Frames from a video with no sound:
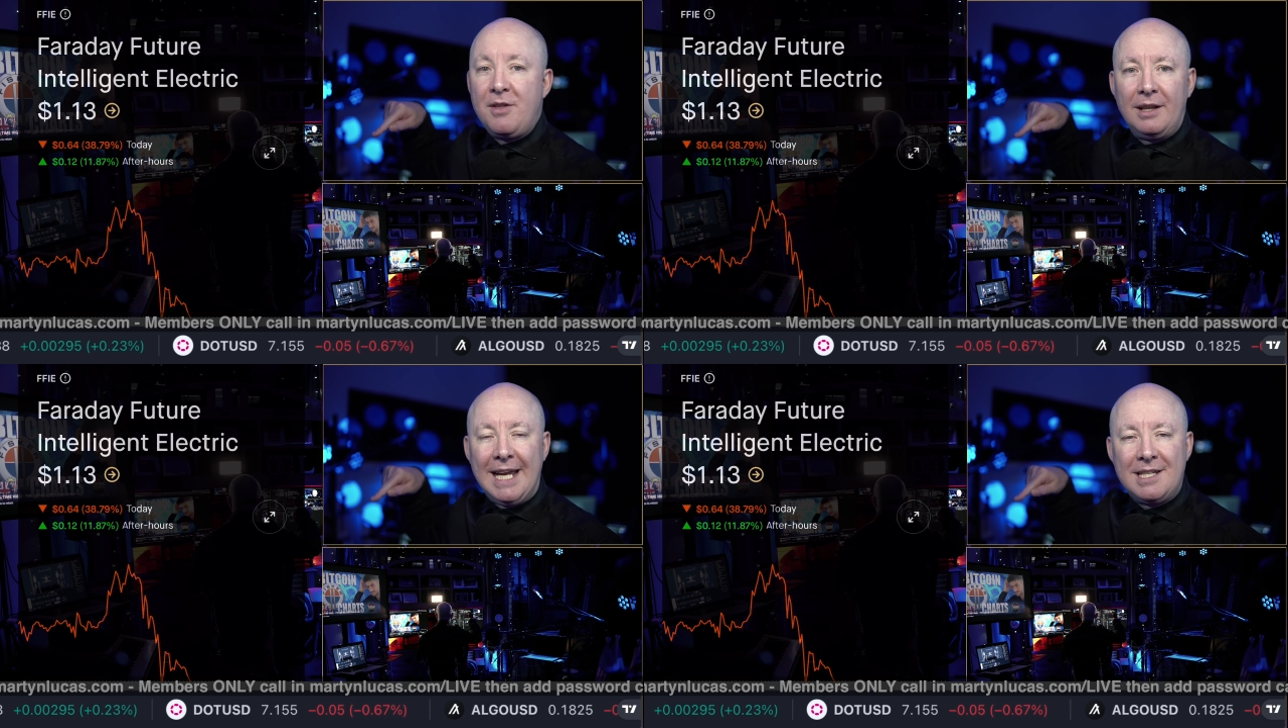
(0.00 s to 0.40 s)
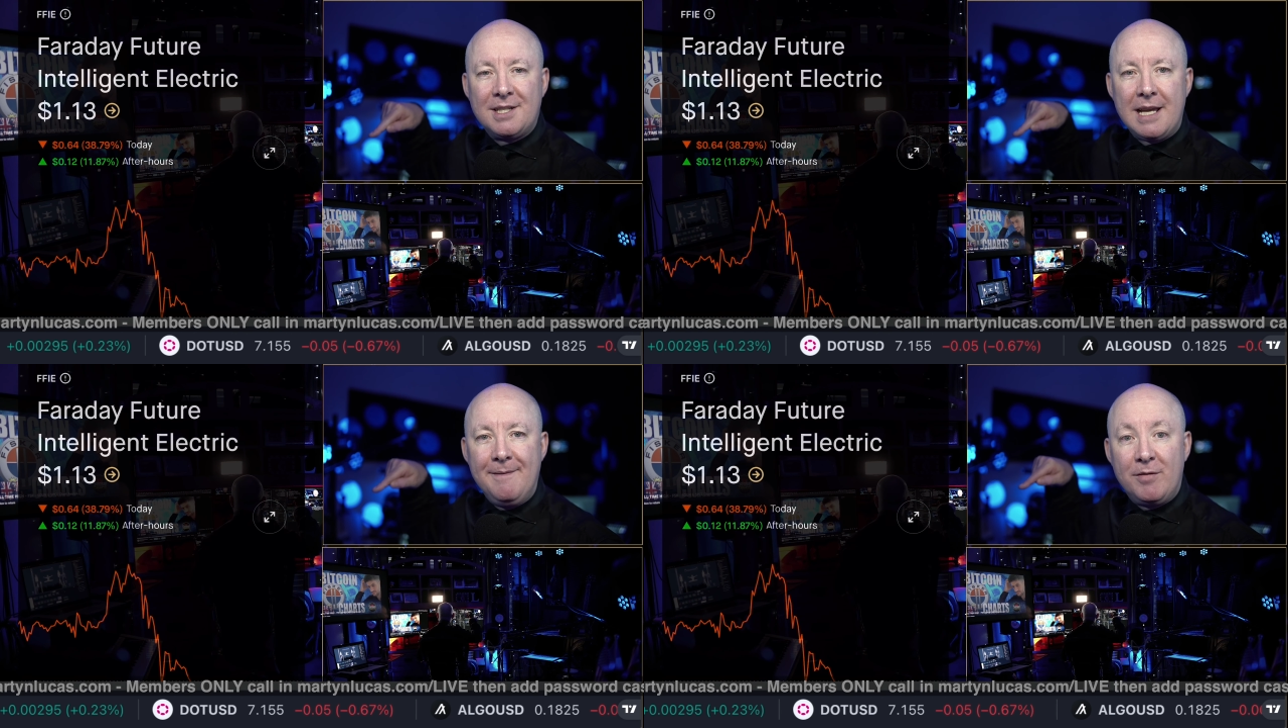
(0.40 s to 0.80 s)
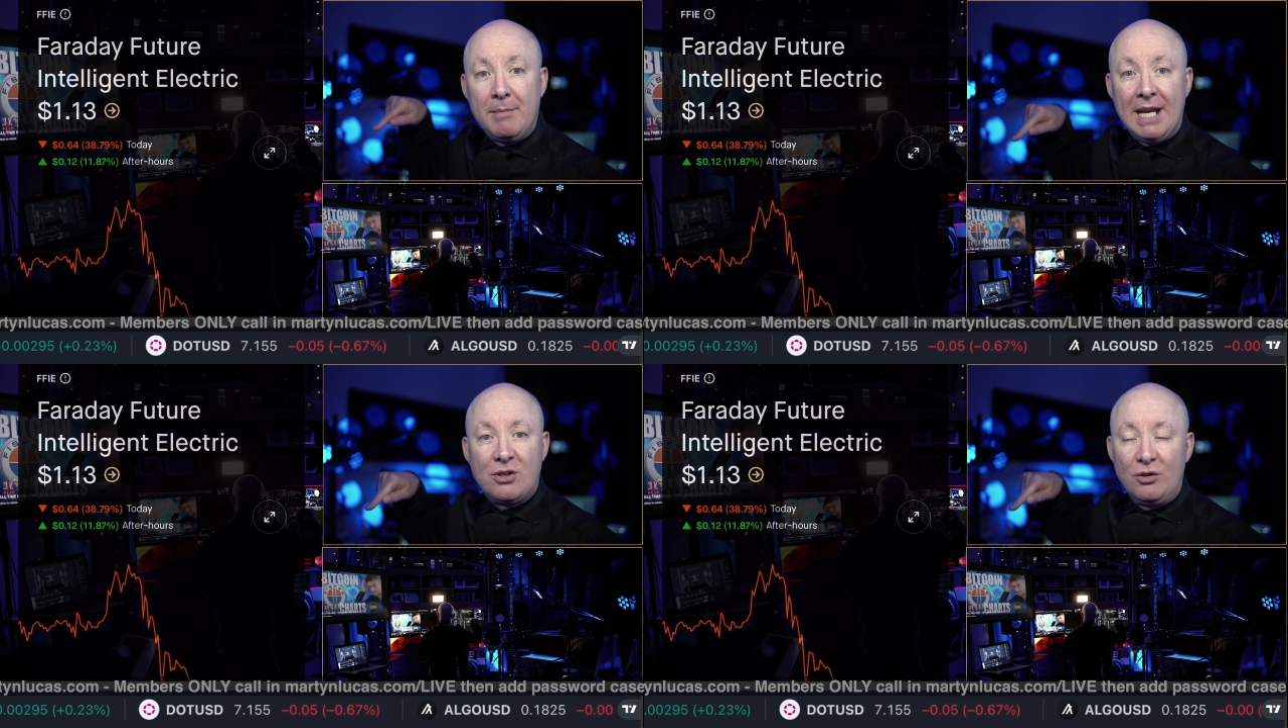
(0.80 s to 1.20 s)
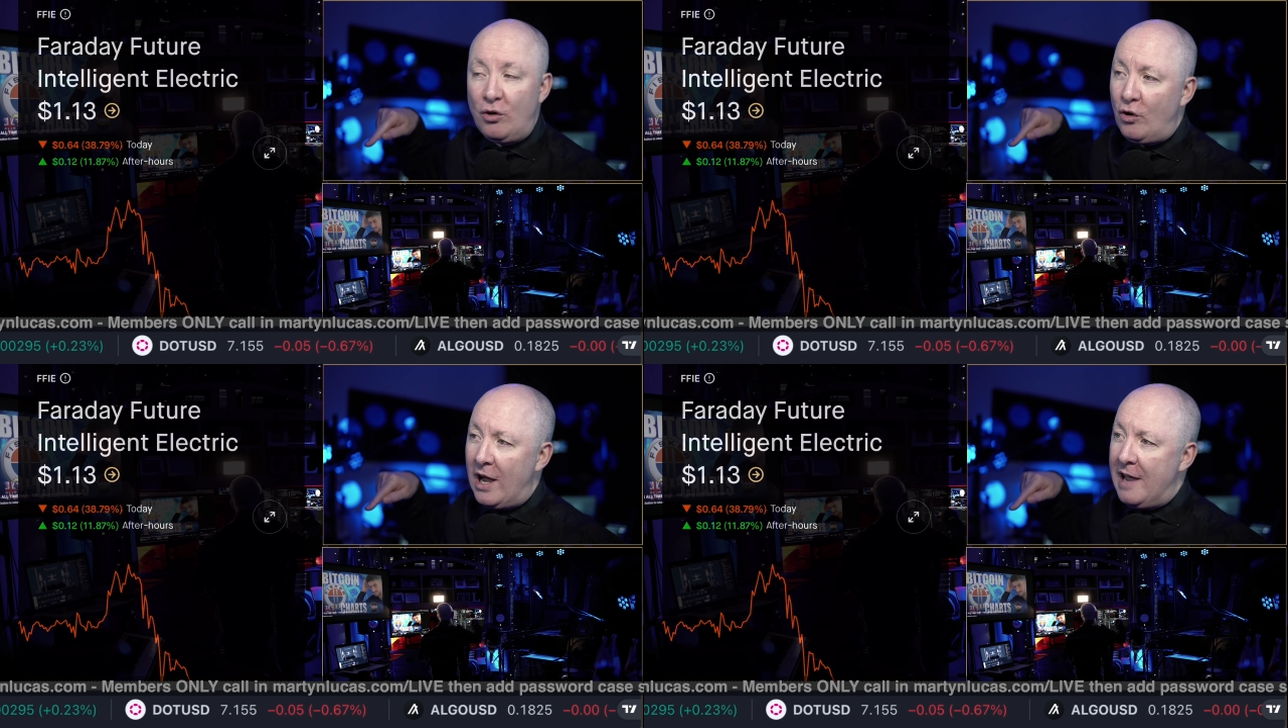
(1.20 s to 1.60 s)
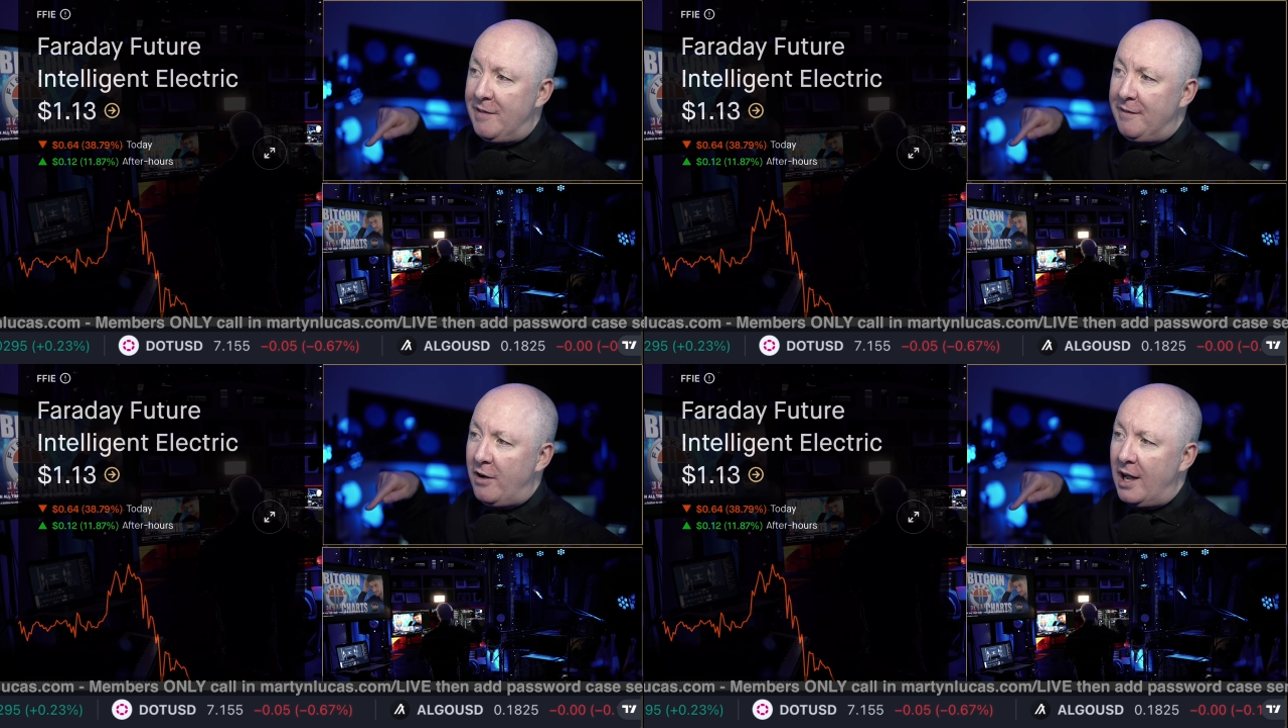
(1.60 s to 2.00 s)
the latest information on our F
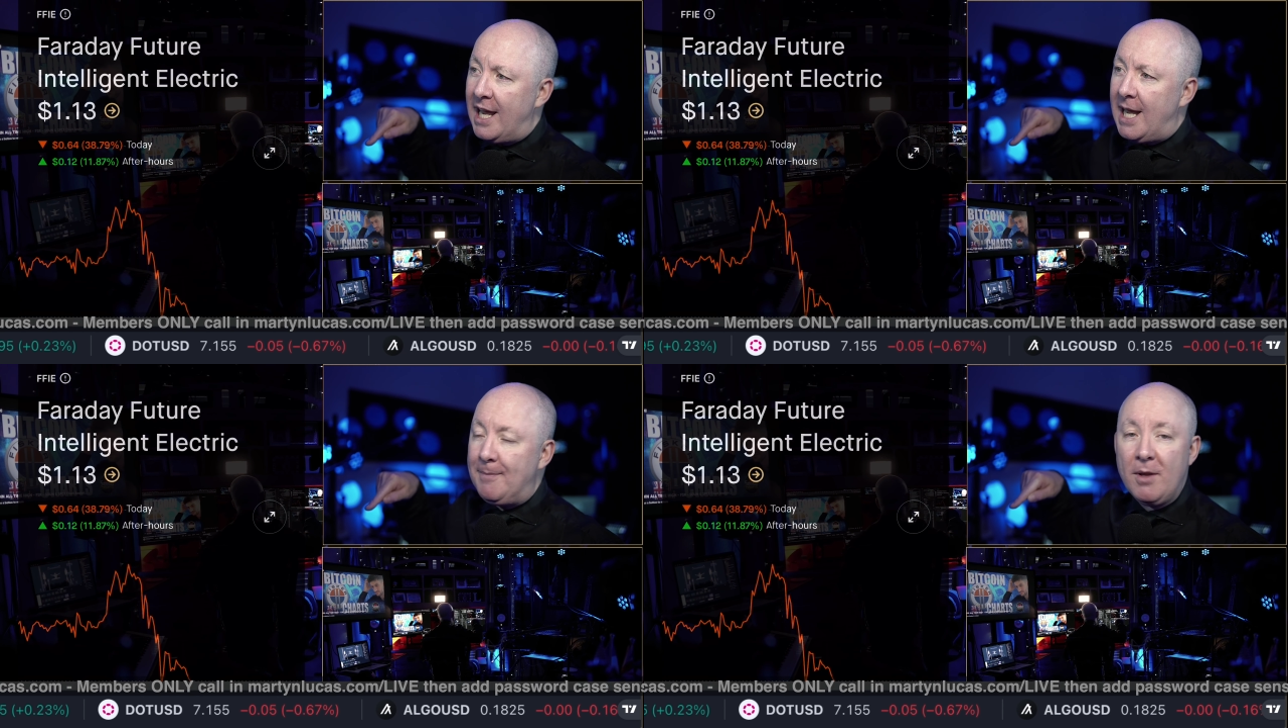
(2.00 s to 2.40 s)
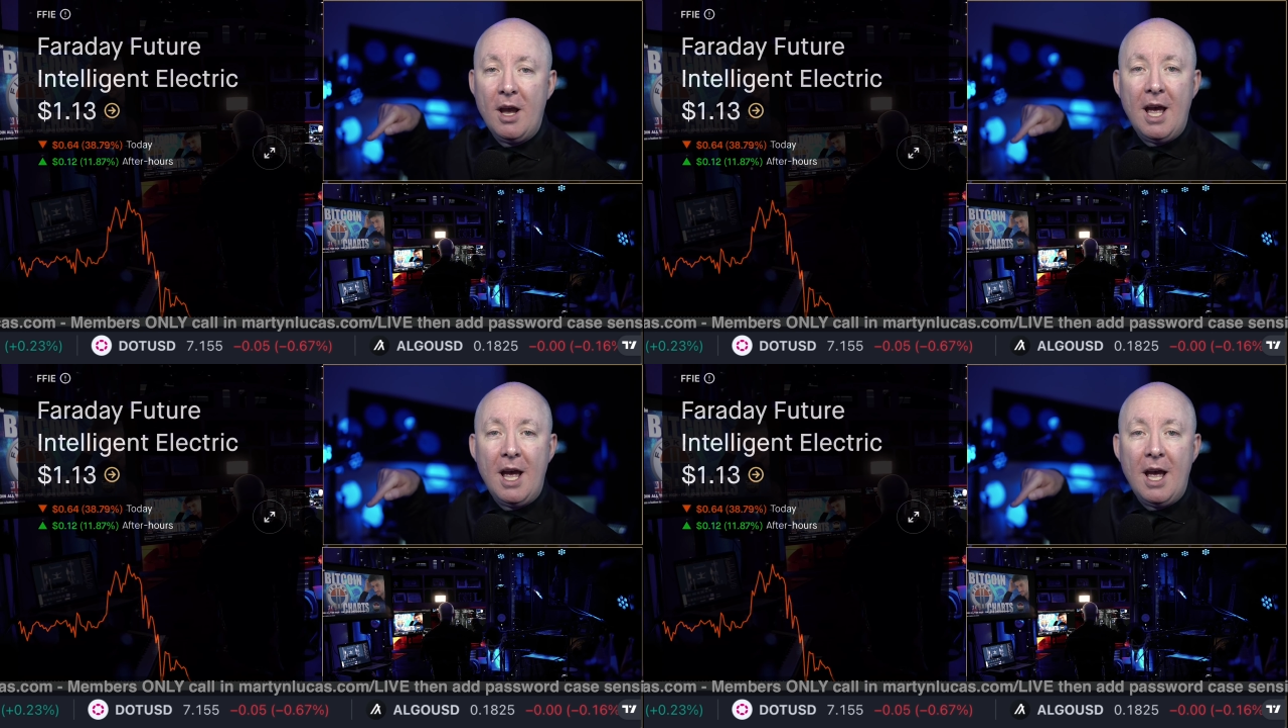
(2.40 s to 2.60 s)
F I E.